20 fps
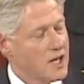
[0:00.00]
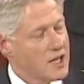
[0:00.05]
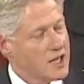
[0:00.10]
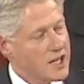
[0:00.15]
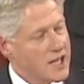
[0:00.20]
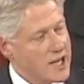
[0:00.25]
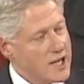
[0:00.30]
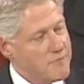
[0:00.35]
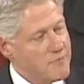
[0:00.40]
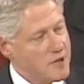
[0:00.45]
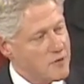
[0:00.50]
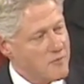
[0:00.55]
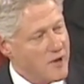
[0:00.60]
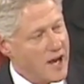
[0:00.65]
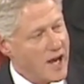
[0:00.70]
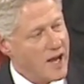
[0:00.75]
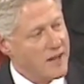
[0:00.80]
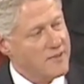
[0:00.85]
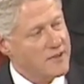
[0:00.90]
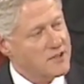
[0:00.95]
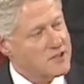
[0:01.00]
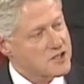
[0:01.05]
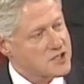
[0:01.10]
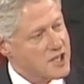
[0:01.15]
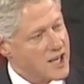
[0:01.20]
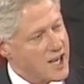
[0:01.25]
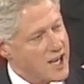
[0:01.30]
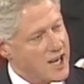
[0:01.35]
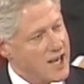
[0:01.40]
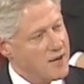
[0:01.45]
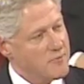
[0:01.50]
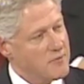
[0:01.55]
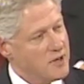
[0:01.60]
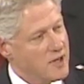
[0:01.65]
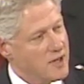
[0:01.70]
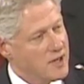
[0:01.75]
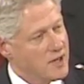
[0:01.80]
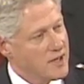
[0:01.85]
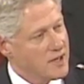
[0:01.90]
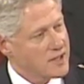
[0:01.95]
Keep in mind the
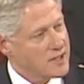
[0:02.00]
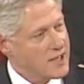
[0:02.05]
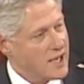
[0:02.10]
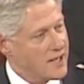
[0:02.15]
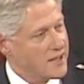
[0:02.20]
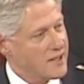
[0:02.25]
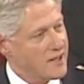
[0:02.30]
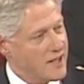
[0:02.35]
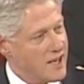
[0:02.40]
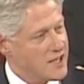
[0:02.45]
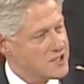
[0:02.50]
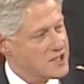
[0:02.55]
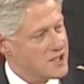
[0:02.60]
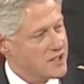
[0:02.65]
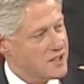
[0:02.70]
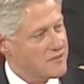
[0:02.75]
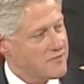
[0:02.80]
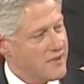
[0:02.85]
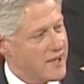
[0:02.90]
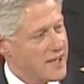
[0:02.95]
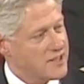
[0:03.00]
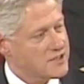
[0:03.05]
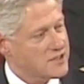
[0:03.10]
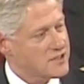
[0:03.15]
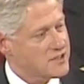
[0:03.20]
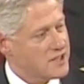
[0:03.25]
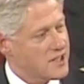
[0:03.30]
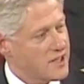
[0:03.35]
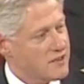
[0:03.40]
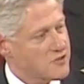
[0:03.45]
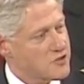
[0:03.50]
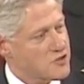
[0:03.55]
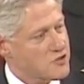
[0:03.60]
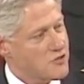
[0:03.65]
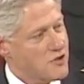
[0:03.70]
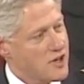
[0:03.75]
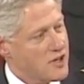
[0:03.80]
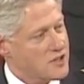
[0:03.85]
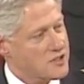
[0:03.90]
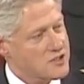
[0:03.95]
same technological advances that have
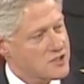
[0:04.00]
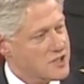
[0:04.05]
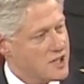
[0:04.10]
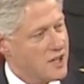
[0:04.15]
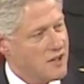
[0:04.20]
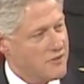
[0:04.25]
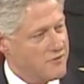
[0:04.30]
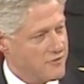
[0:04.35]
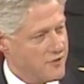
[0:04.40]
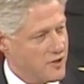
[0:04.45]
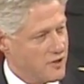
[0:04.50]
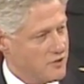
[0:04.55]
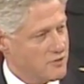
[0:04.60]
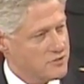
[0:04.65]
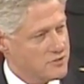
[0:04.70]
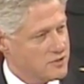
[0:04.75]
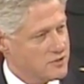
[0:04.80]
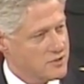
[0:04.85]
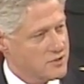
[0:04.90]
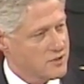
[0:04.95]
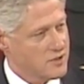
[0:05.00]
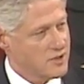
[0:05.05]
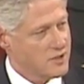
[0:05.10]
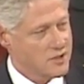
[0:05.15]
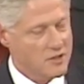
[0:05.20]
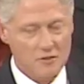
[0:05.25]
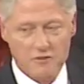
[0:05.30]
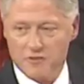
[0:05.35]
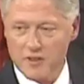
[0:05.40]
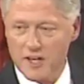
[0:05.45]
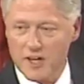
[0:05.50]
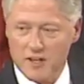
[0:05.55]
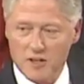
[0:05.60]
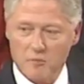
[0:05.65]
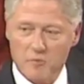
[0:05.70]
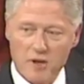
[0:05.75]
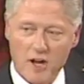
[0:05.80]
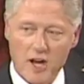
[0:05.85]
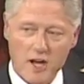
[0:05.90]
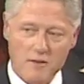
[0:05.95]
shrunk cell phones to fit in the
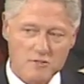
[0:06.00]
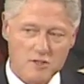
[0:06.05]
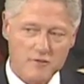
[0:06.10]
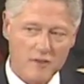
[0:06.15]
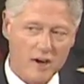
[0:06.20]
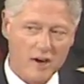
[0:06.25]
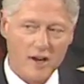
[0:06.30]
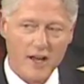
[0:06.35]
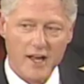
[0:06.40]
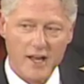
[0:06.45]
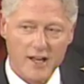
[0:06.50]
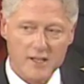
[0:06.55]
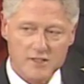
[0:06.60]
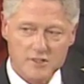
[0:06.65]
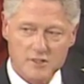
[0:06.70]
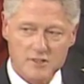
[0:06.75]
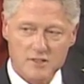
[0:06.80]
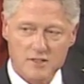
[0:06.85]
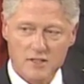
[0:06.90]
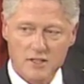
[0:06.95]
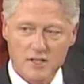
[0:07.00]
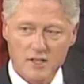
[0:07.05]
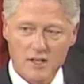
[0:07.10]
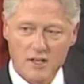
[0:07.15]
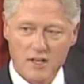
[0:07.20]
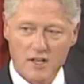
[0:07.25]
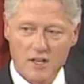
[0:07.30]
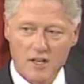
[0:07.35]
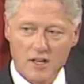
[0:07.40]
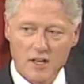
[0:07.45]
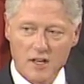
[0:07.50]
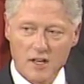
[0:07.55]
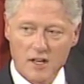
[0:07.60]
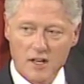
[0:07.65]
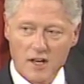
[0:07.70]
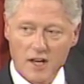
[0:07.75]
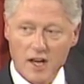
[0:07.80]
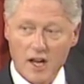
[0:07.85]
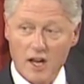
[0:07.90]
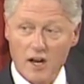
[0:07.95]
palms of our hands
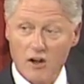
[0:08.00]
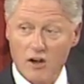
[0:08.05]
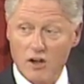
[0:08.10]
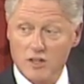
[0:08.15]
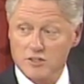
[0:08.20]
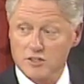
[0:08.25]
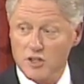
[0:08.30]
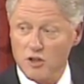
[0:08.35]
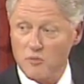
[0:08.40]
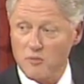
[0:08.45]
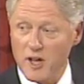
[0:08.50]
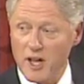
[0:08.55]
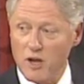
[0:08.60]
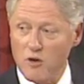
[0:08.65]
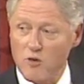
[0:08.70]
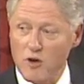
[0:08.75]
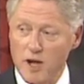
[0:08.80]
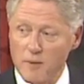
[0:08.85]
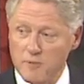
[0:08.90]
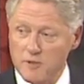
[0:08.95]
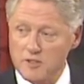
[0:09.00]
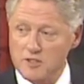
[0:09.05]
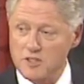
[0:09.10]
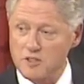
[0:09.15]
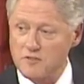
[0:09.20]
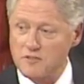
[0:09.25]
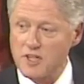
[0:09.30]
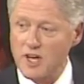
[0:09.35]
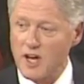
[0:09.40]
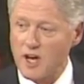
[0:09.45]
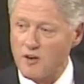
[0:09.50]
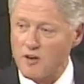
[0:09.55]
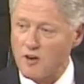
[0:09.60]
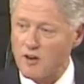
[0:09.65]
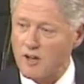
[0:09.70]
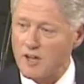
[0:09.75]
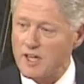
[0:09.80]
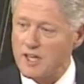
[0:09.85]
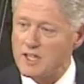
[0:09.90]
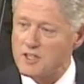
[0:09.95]
can also make weapons of
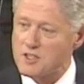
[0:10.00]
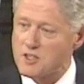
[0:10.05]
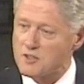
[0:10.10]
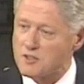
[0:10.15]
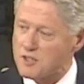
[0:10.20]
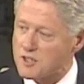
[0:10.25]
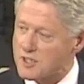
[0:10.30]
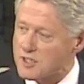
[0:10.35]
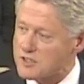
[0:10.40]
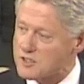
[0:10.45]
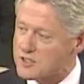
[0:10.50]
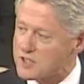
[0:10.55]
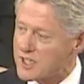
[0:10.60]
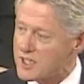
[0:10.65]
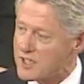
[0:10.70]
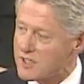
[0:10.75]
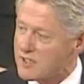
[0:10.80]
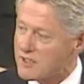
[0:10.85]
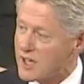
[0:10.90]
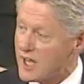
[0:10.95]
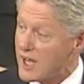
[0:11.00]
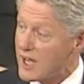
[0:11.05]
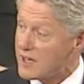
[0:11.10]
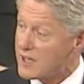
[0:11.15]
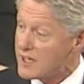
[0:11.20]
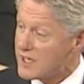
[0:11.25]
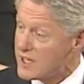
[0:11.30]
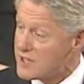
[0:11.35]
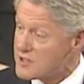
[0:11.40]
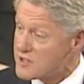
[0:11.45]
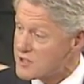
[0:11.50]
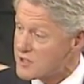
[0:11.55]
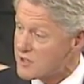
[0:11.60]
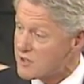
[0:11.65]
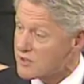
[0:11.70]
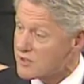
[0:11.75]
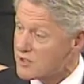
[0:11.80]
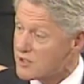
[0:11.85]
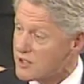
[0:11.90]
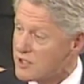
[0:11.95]
terror easier to conceal and easier
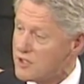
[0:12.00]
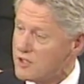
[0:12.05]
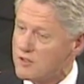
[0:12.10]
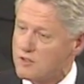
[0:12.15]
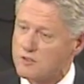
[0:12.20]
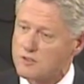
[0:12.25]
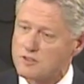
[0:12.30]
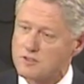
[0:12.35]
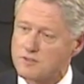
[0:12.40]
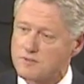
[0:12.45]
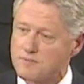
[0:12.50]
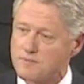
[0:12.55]
to use.